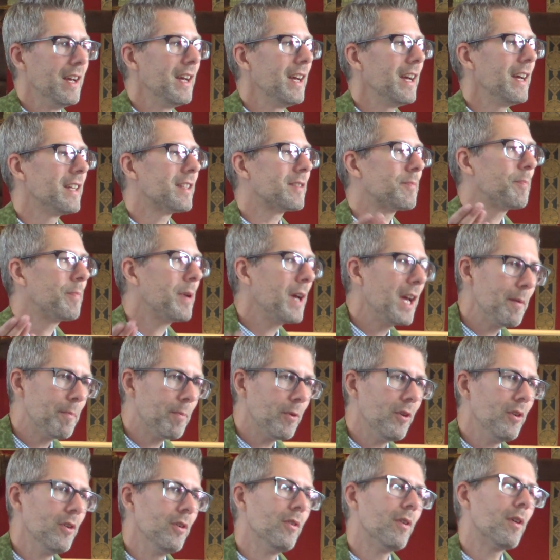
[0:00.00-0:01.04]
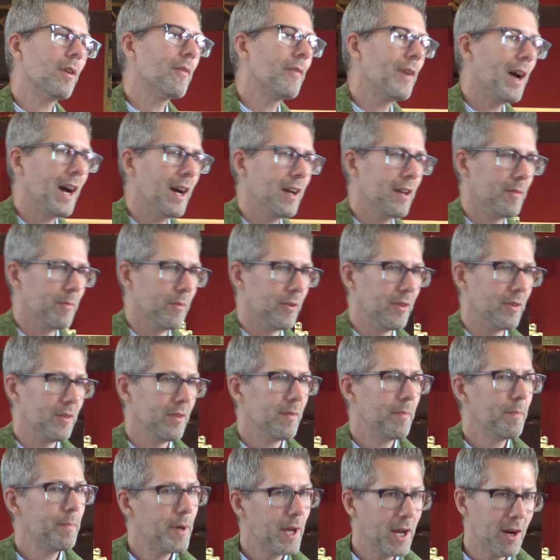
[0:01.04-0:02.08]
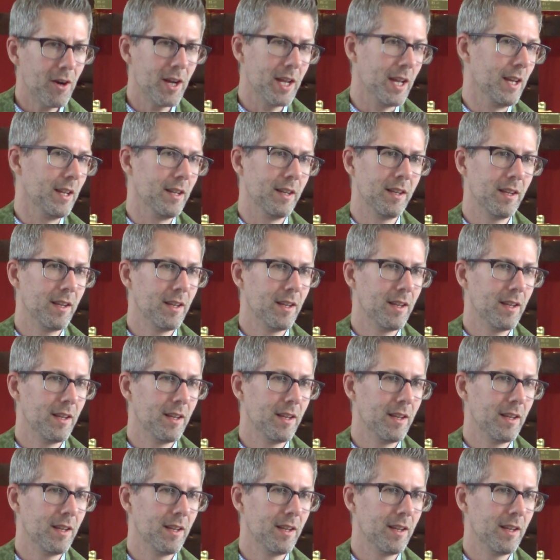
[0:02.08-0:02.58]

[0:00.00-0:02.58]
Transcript: it's people who are valuable. Period.